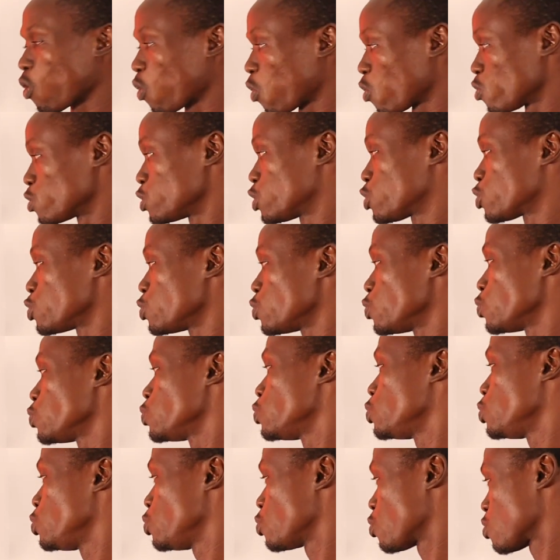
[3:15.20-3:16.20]

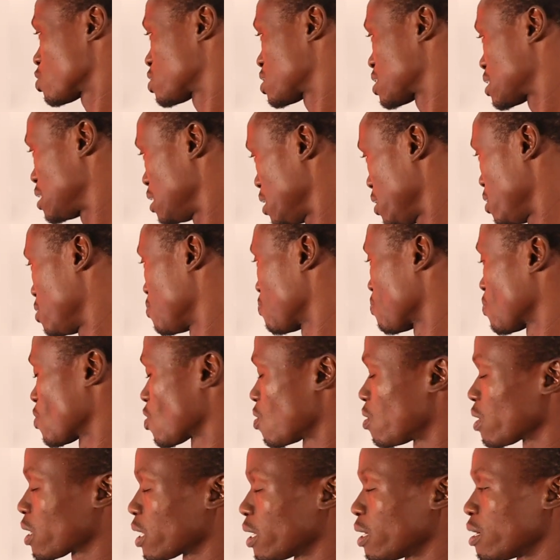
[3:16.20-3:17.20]
continuously.
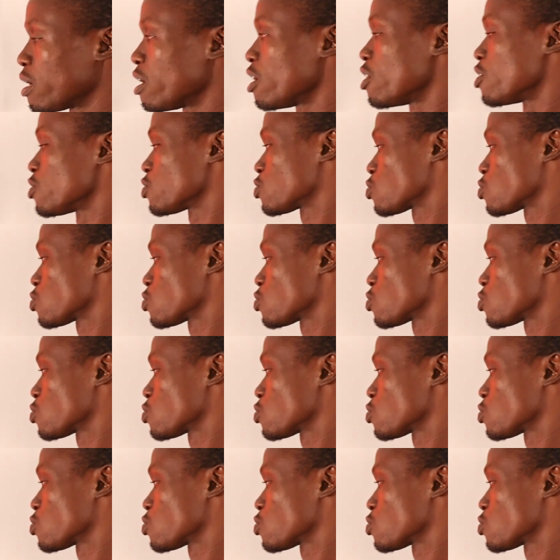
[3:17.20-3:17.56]
Okay,